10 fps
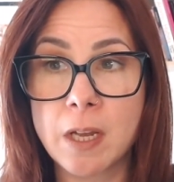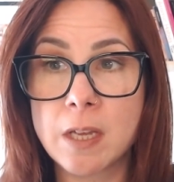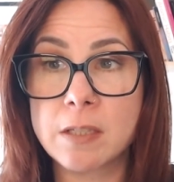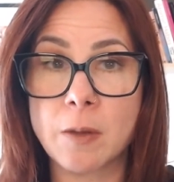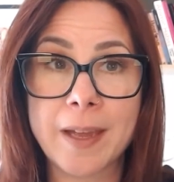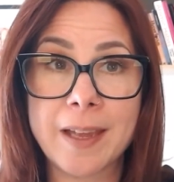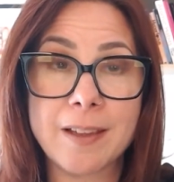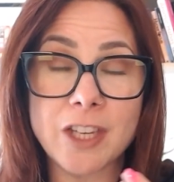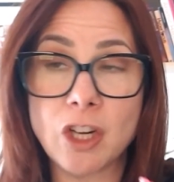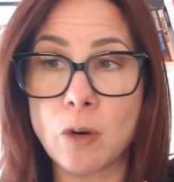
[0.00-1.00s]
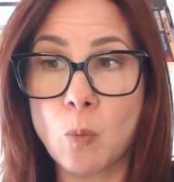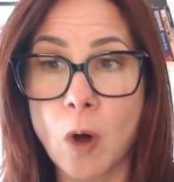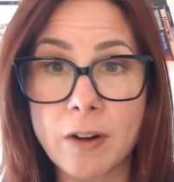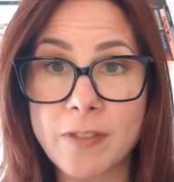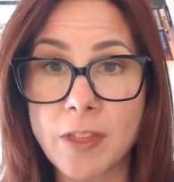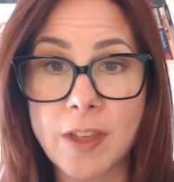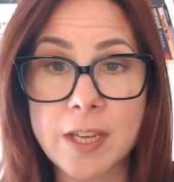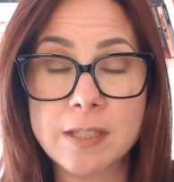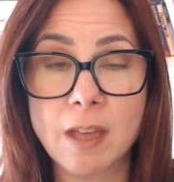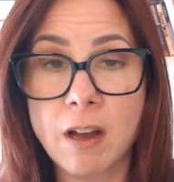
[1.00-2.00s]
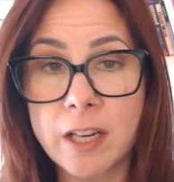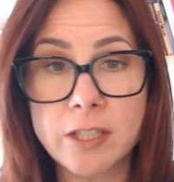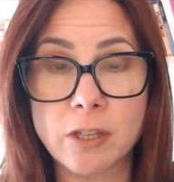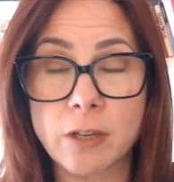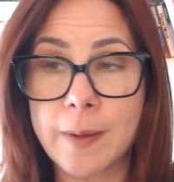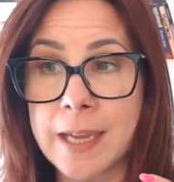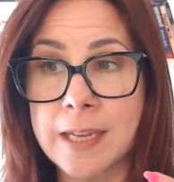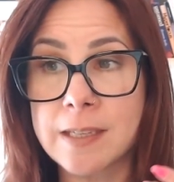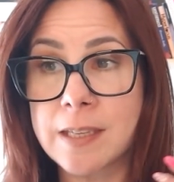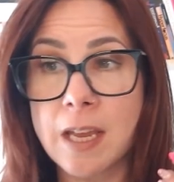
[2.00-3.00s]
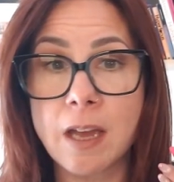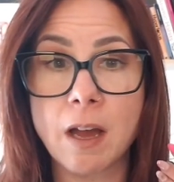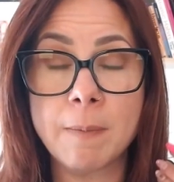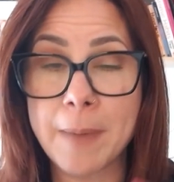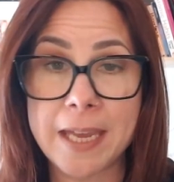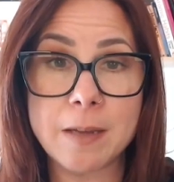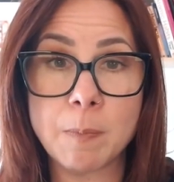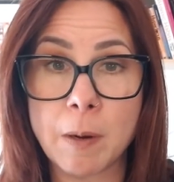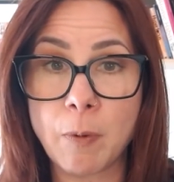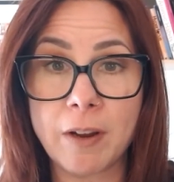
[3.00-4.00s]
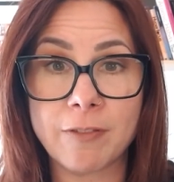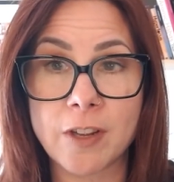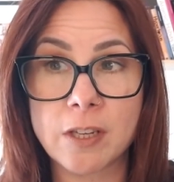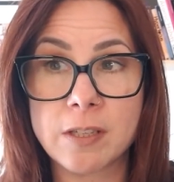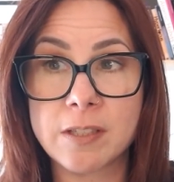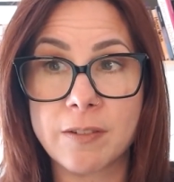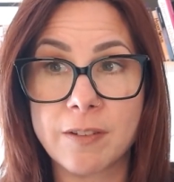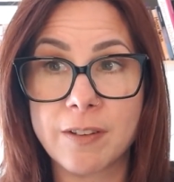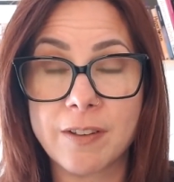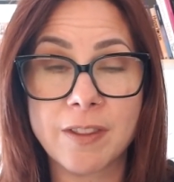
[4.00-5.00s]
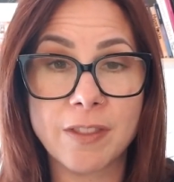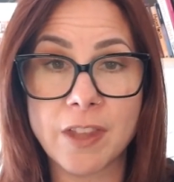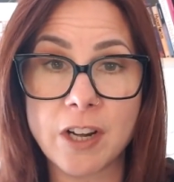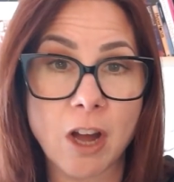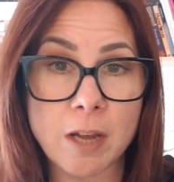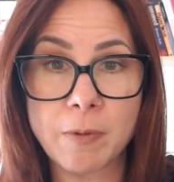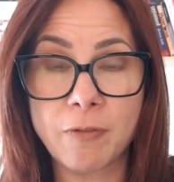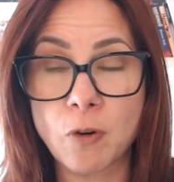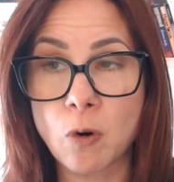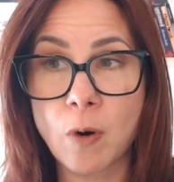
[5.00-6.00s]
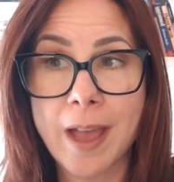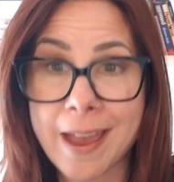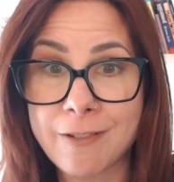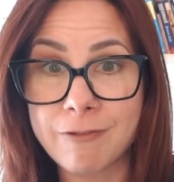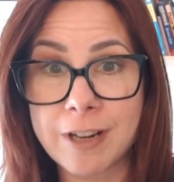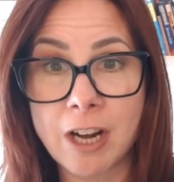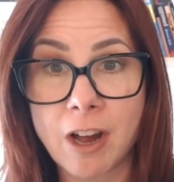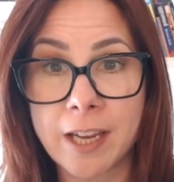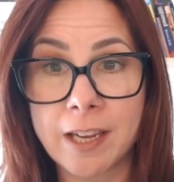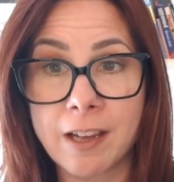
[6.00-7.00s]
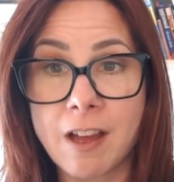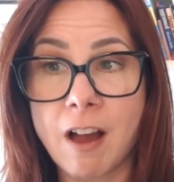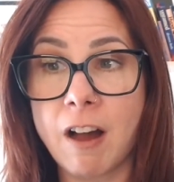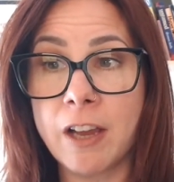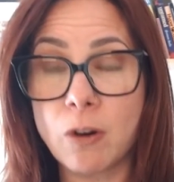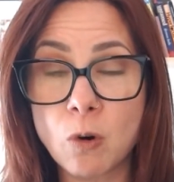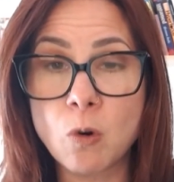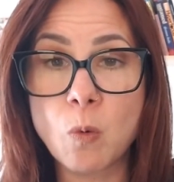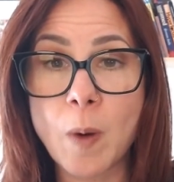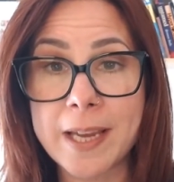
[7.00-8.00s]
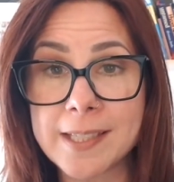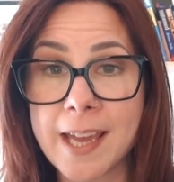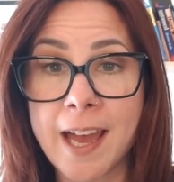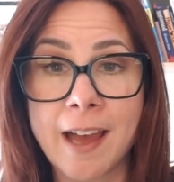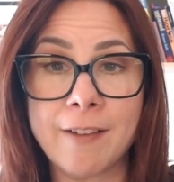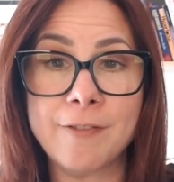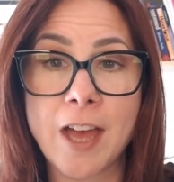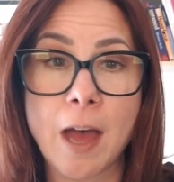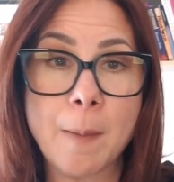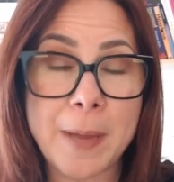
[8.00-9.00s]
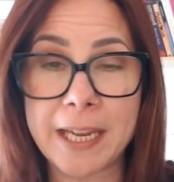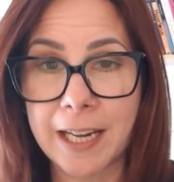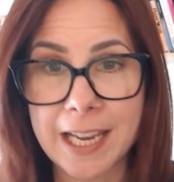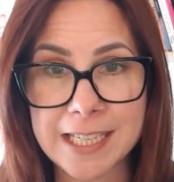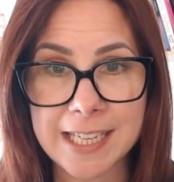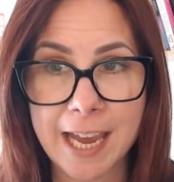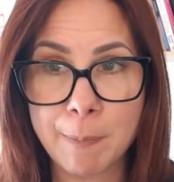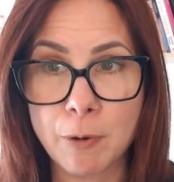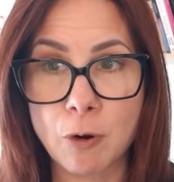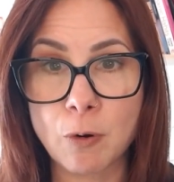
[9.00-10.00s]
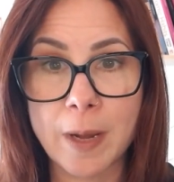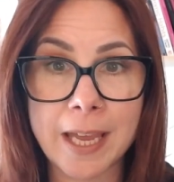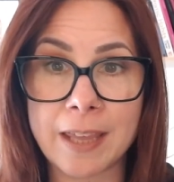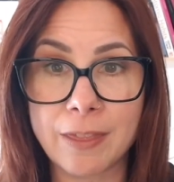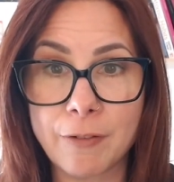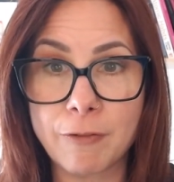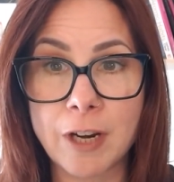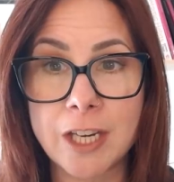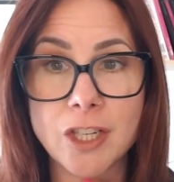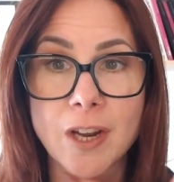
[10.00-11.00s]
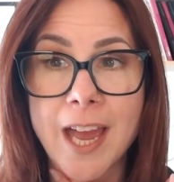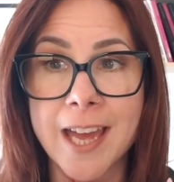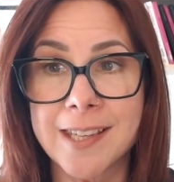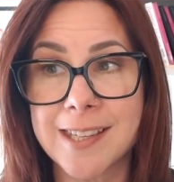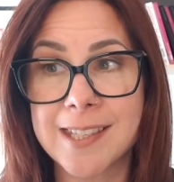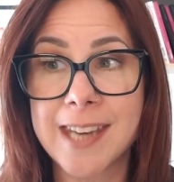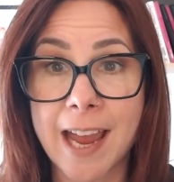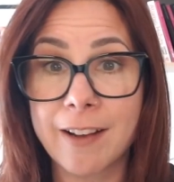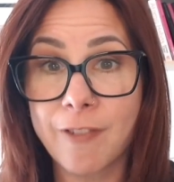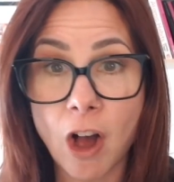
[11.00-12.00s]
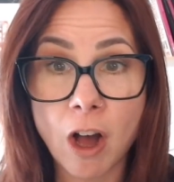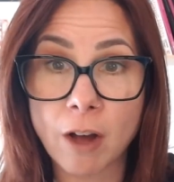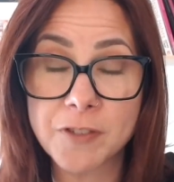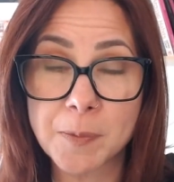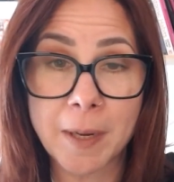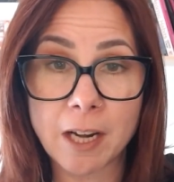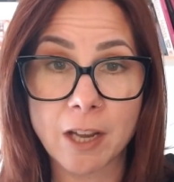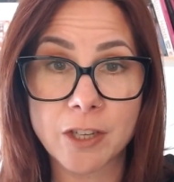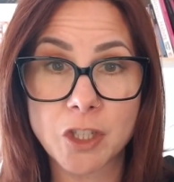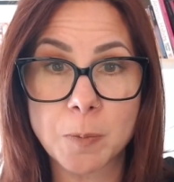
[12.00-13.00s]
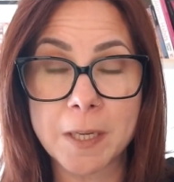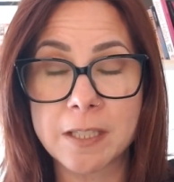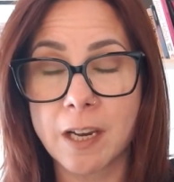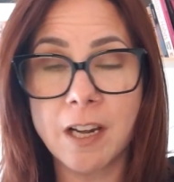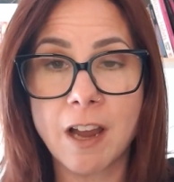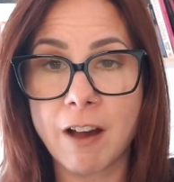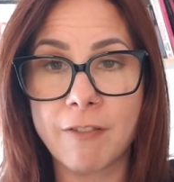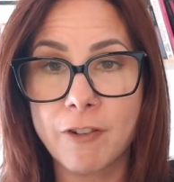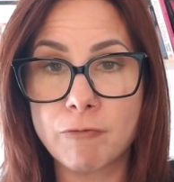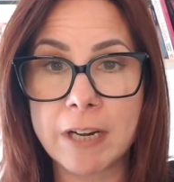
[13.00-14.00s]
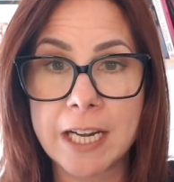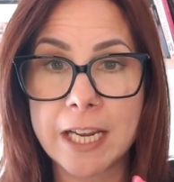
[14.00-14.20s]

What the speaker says: So, you know, one of the things that I do is I make my breakfast the night before every night. I always have a Pink Lady apple in the fridge as a snack for after my lunch, because I love a really